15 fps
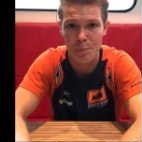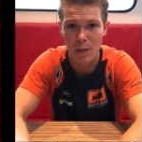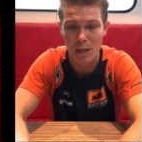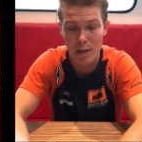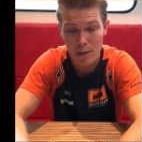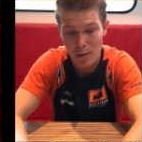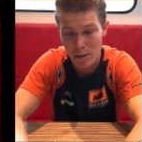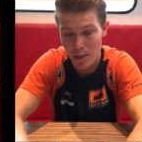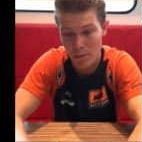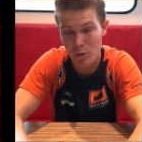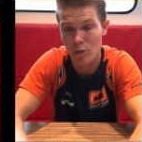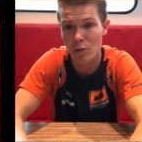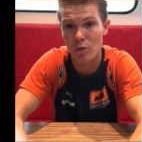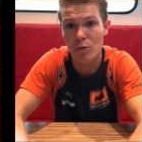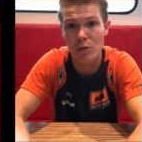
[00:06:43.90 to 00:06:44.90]
And that
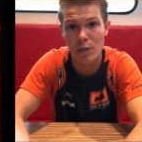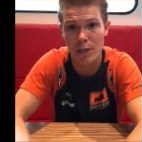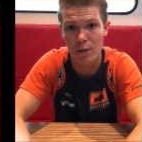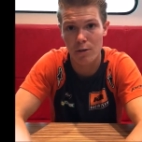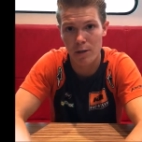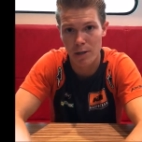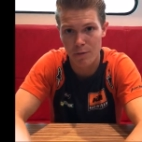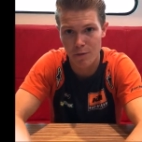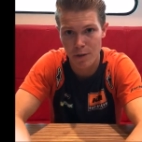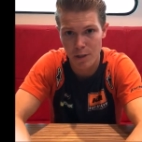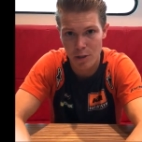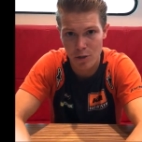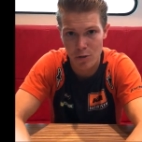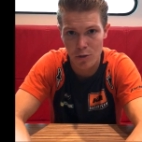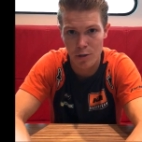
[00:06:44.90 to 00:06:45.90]
was a good year. I
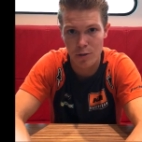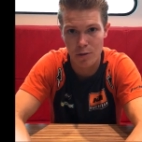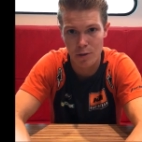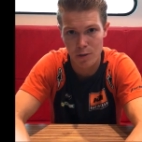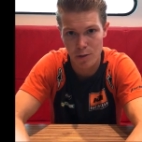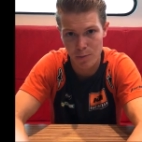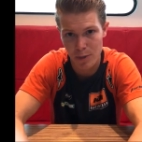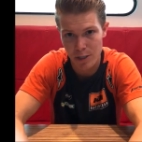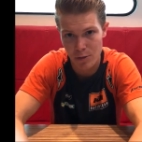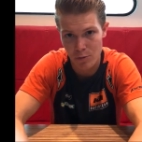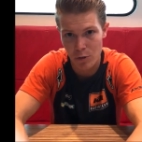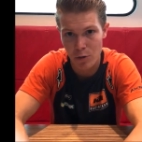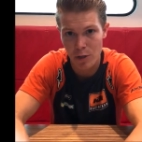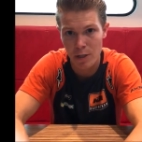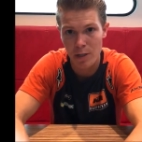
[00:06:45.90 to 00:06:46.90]
finished third as best
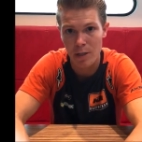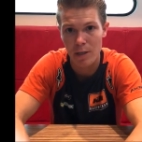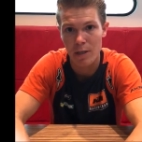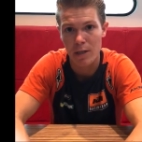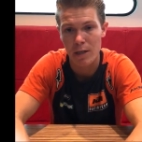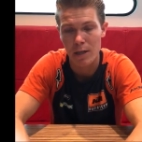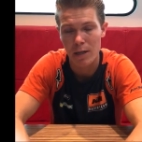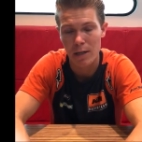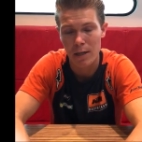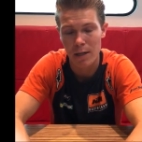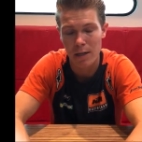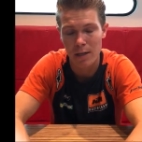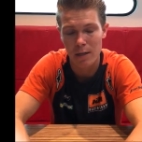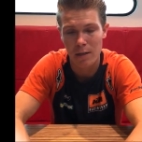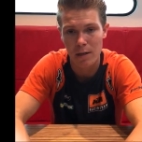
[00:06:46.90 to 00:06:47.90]
rookie,
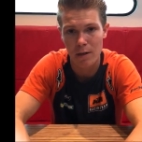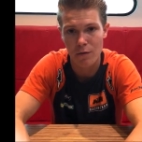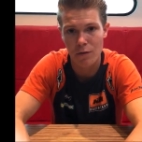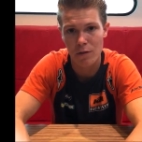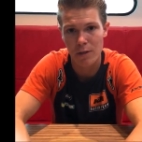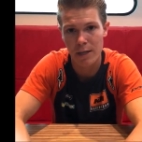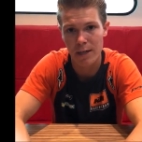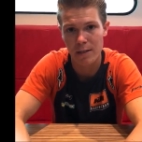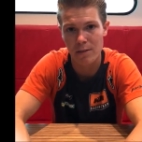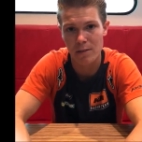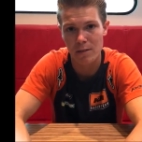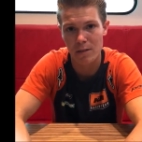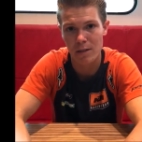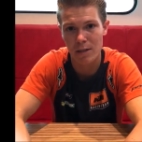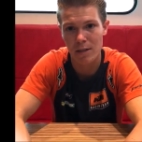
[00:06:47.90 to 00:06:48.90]
and after that
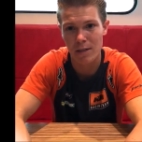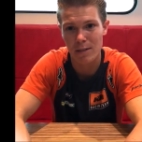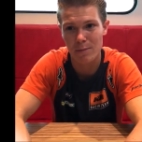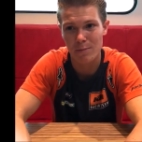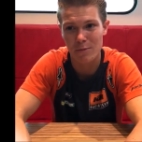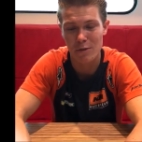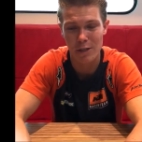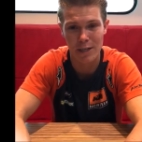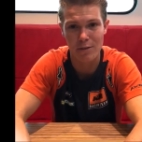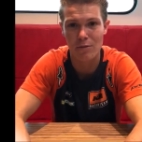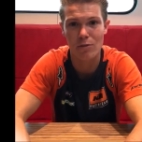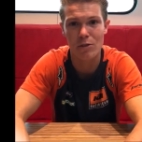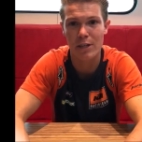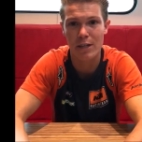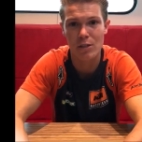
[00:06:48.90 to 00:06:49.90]
we had to
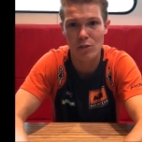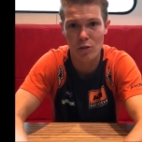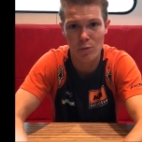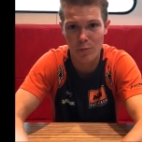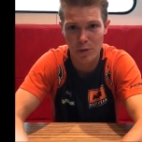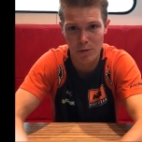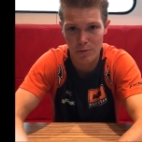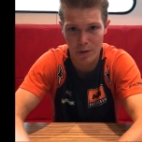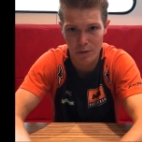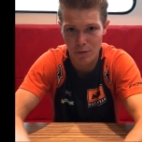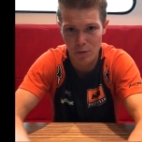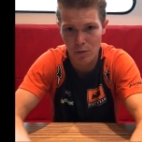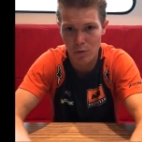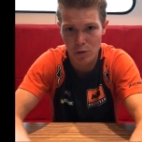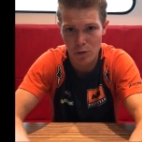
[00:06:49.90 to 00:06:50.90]
change something. We have
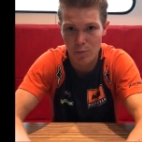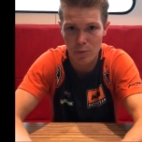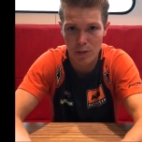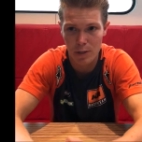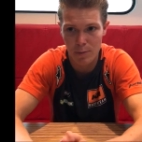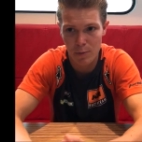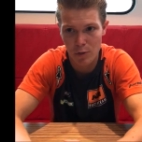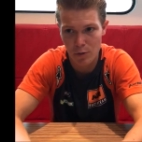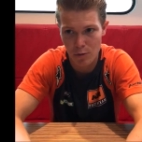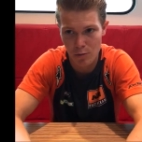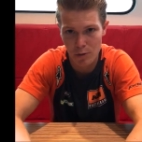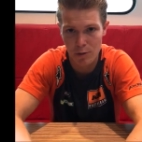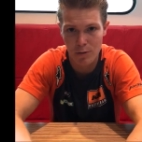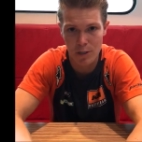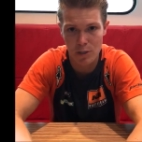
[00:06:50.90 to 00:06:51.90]
to do something, and
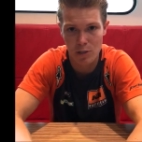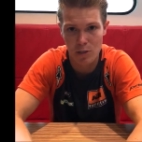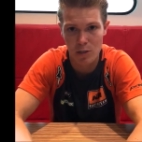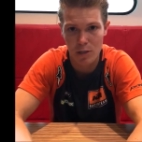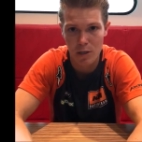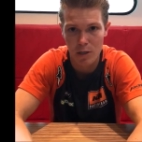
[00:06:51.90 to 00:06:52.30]
Moto3 was